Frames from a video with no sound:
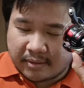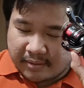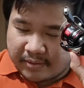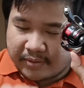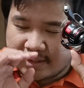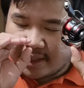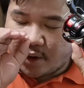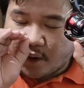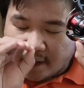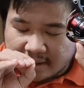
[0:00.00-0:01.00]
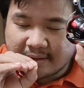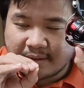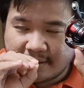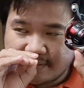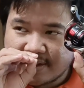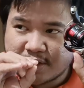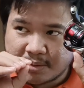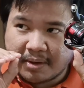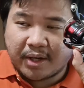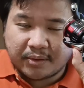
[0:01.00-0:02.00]
the heart of the
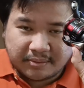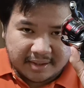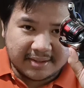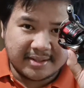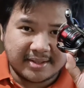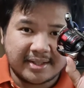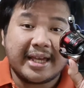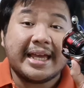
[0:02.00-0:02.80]
Shimano reels,